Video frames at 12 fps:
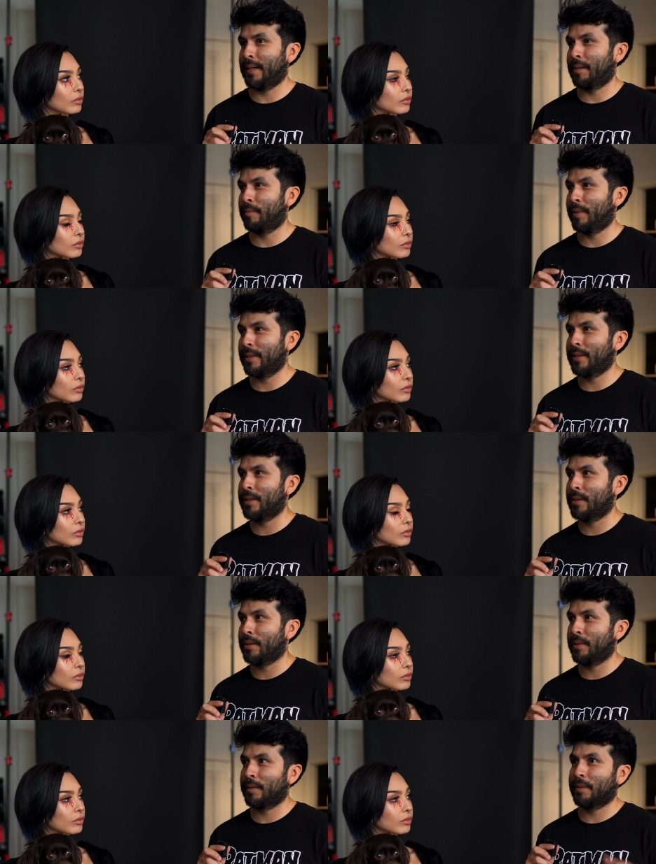Speaker 1: head, what are
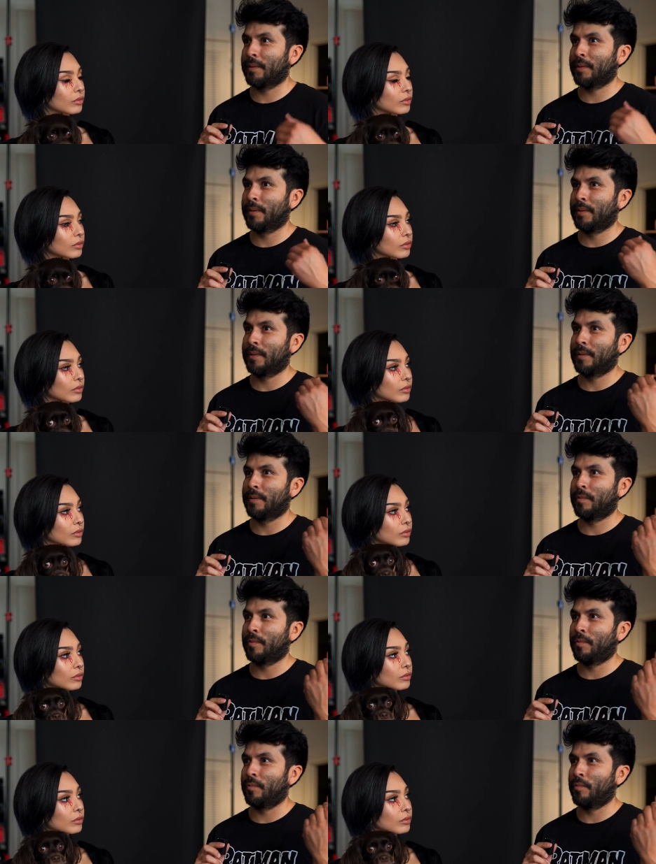your
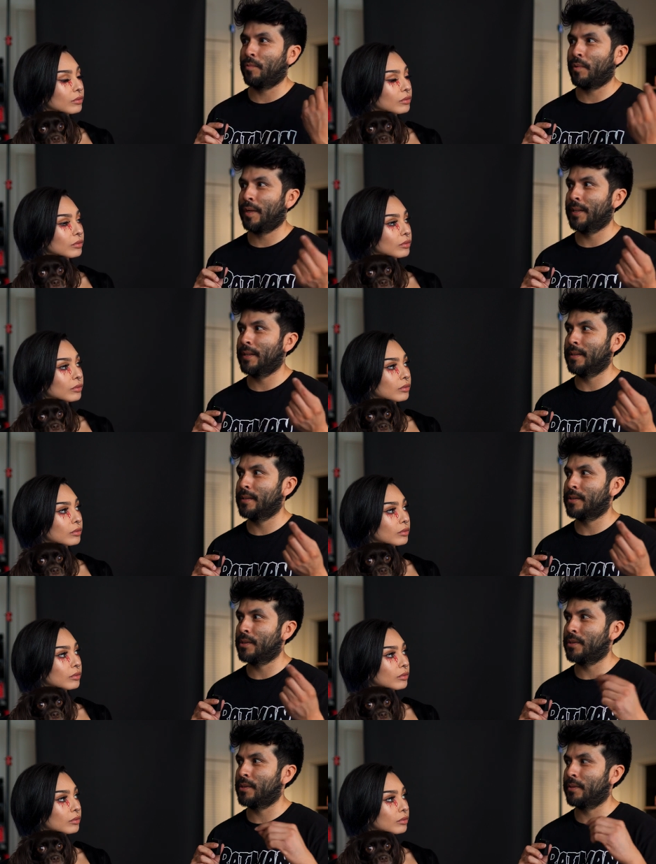1
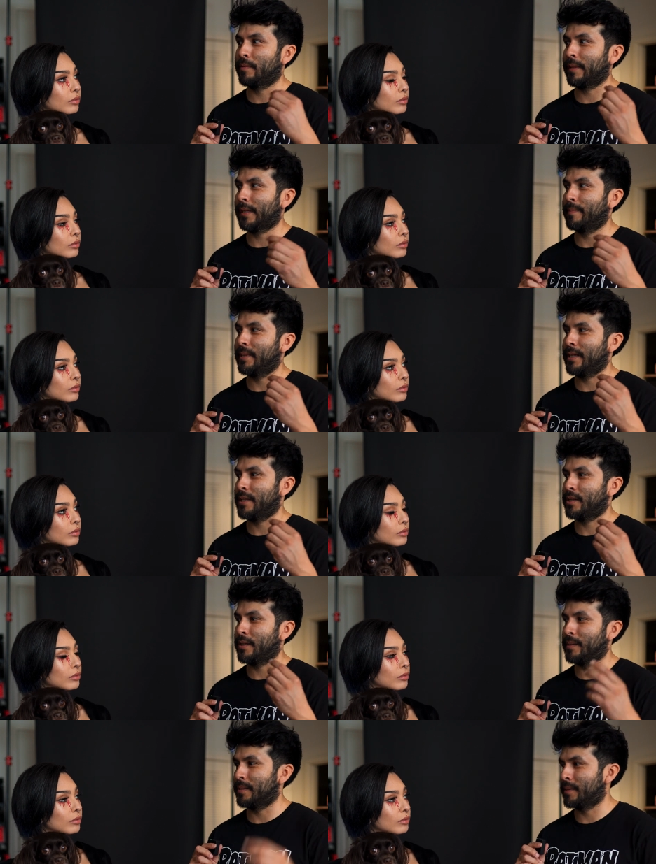to 2
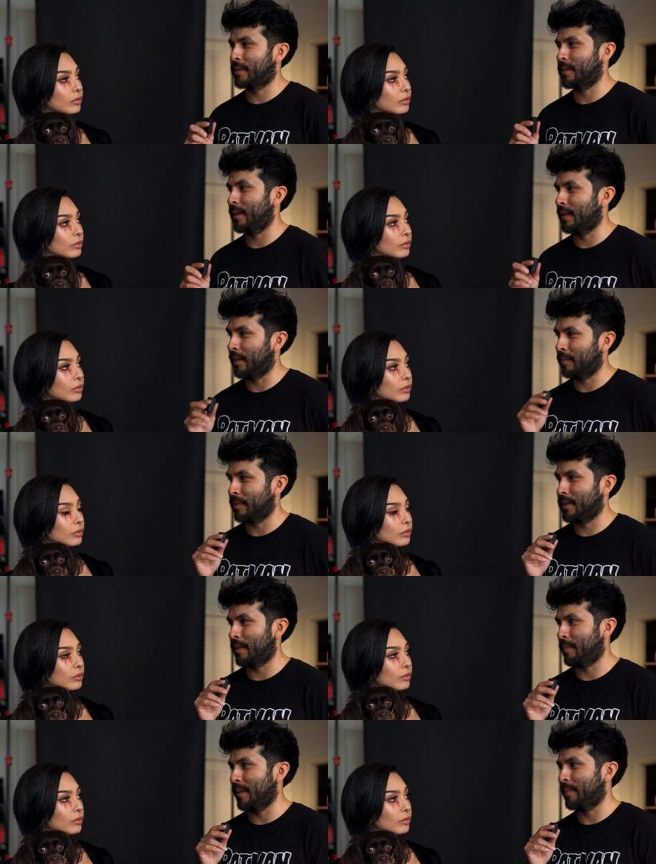recommendations that you would
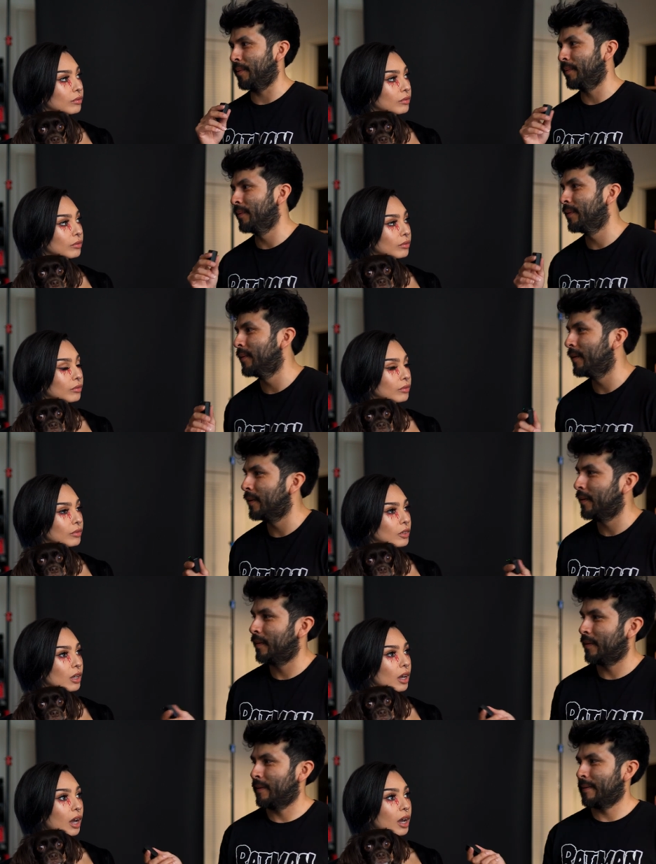tell people?
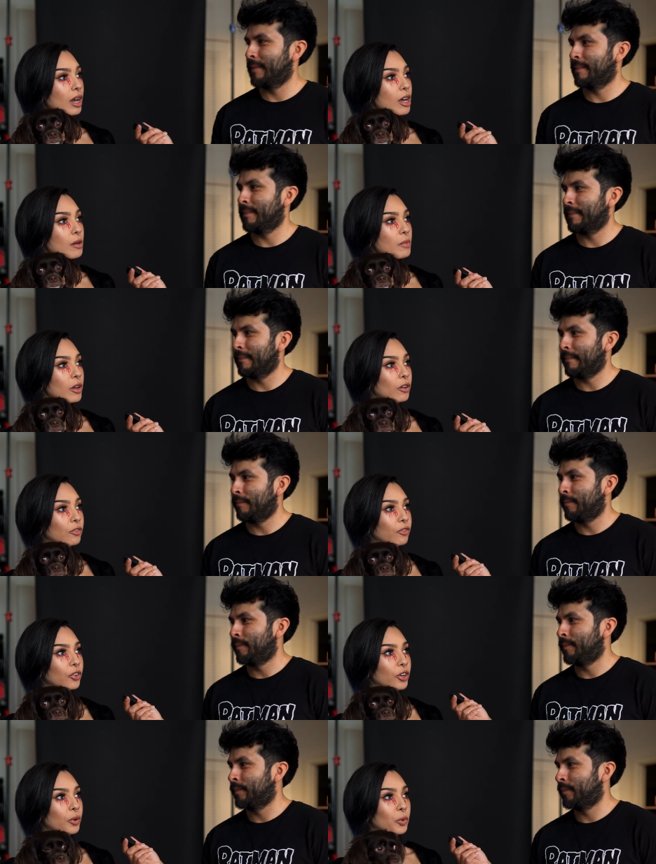
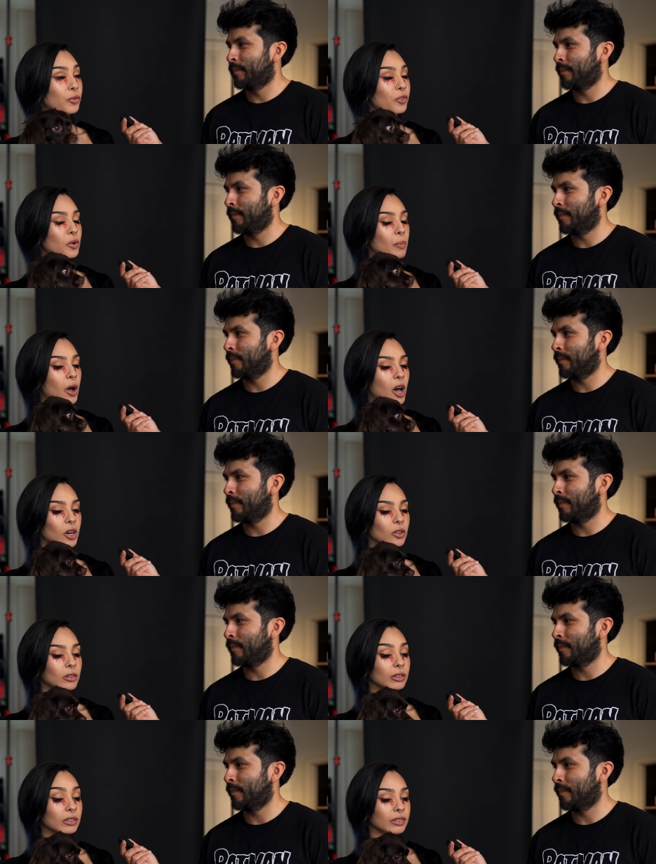
Speaker 2: For
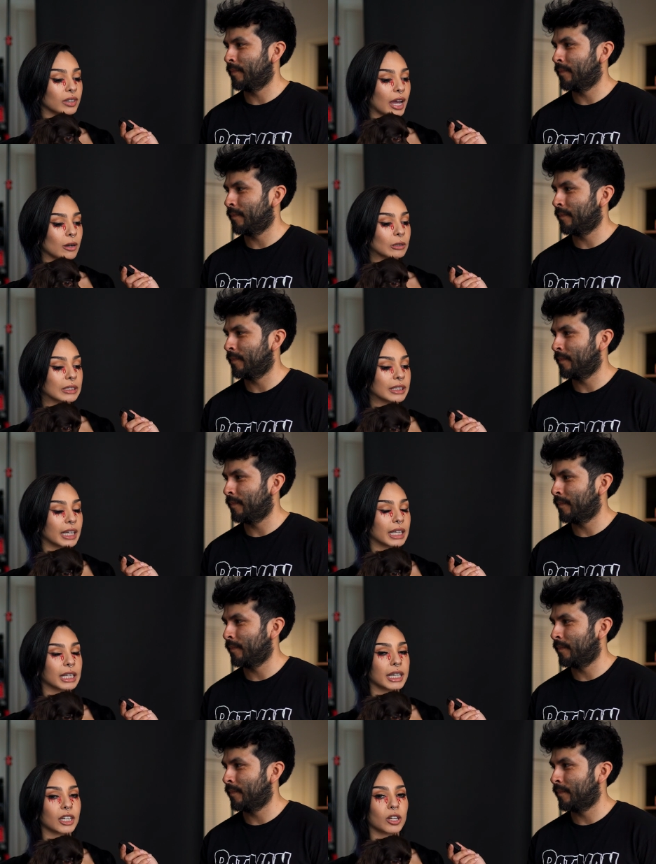models, I would say
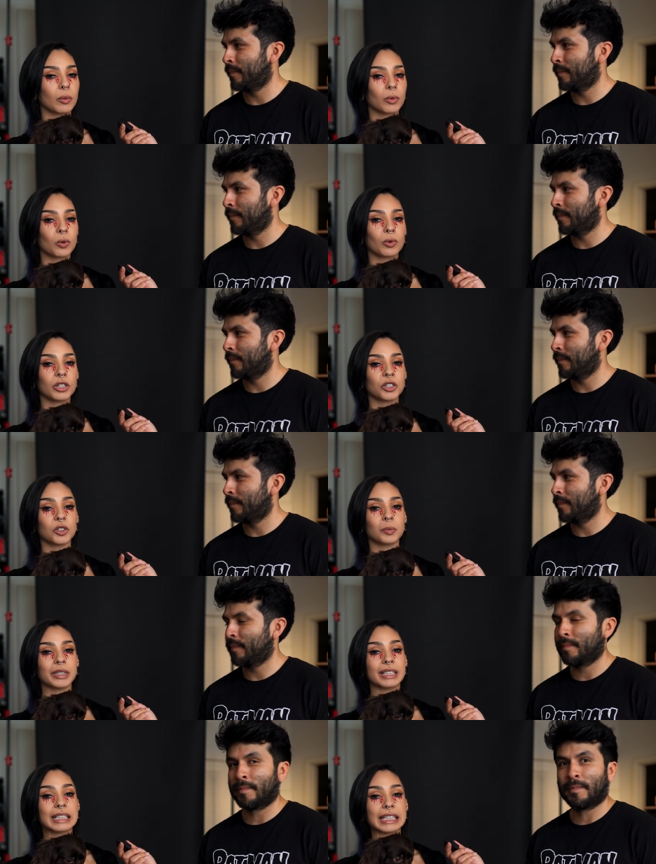like number 1, just
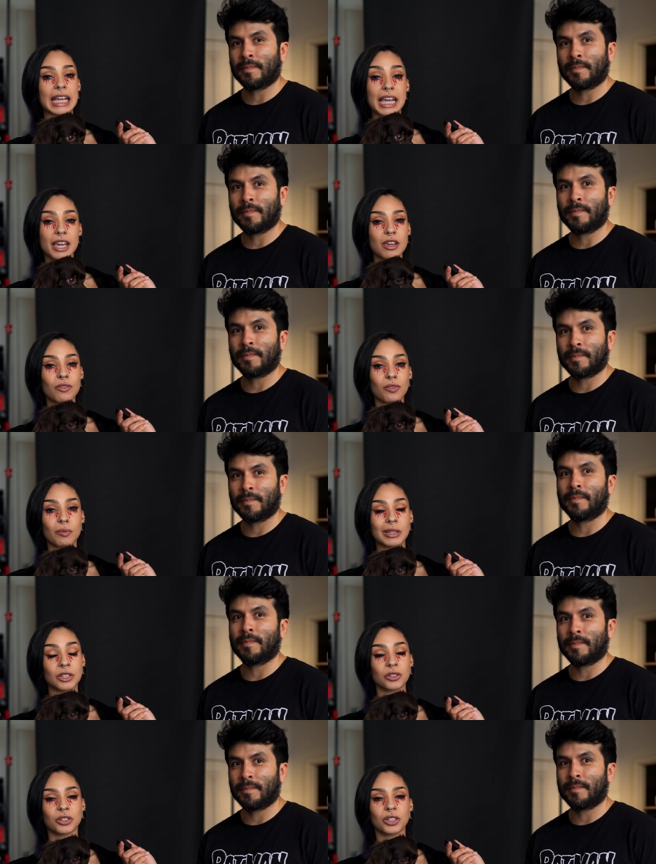be safe.
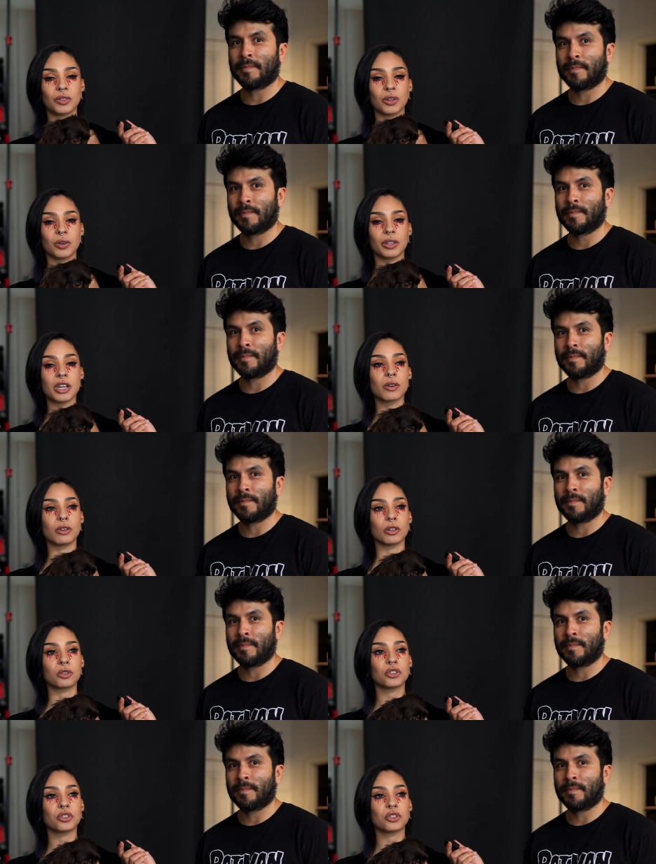Make sure you know like who you're